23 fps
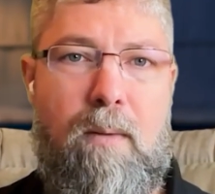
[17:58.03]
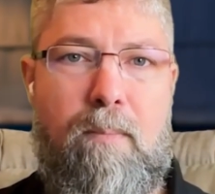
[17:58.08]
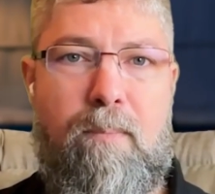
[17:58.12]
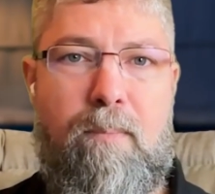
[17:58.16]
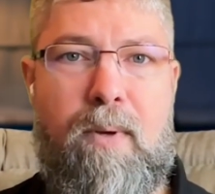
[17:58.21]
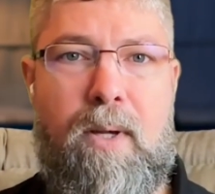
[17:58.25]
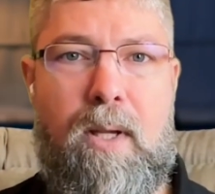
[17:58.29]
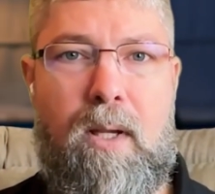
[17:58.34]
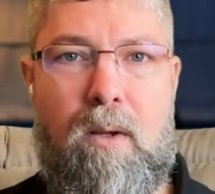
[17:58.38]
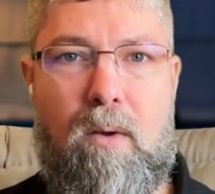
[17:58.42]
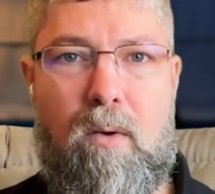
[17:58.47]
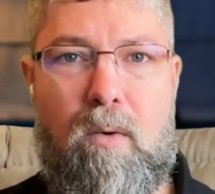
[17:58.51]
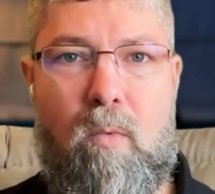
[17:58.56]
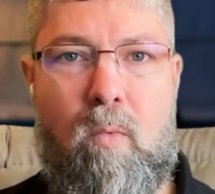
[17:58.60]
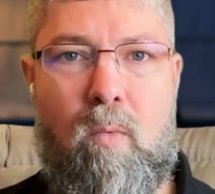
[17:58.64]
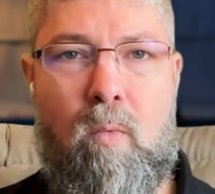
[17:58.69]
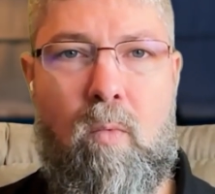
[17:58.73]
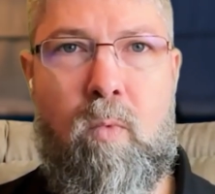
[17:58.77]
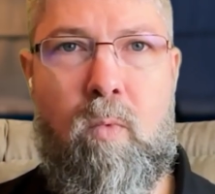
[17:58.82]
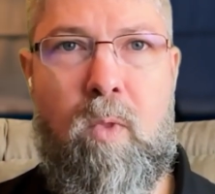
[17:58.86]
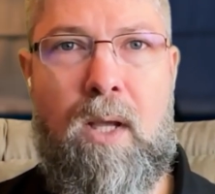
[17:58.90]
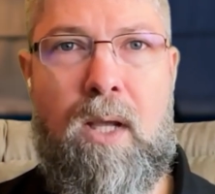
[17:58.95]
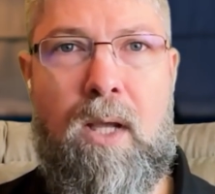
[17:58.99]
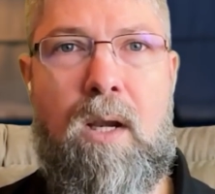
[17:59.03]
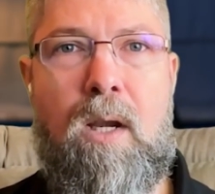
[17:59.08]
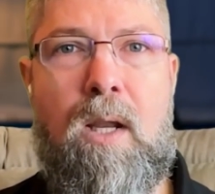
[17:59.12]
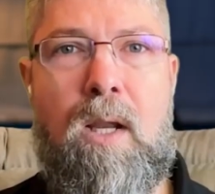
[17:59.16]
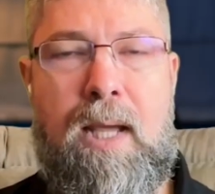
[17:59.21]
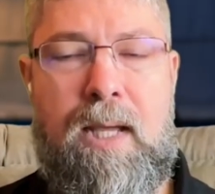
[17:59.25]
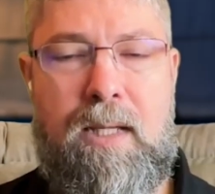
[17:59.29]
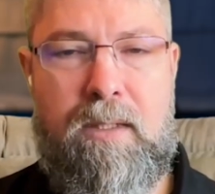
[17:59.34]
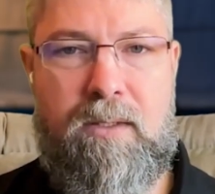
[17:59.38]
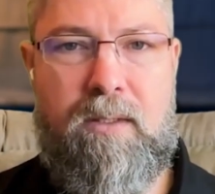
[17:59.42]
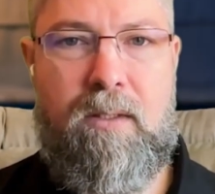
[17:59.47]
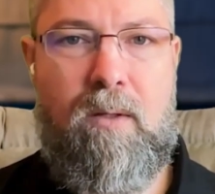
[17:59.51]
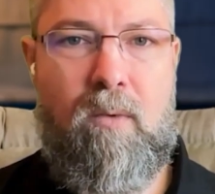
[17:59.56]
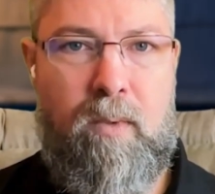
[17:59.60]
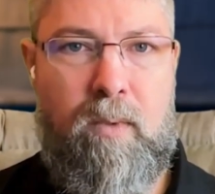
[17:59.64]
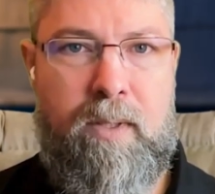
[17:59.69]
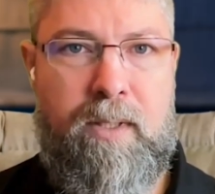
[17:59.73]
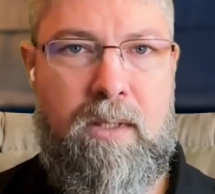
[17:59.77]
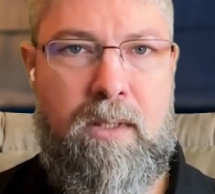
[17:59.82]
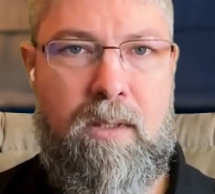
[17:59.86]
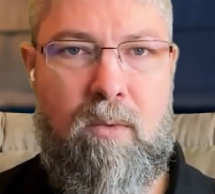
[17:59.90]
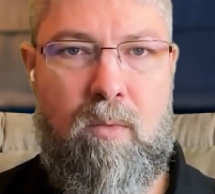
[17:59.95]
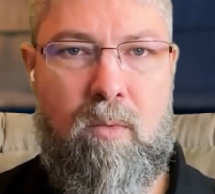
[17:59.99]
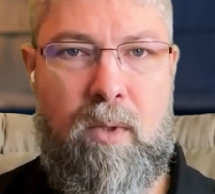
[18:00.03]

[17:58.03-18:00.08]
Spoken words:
But the clients that we deal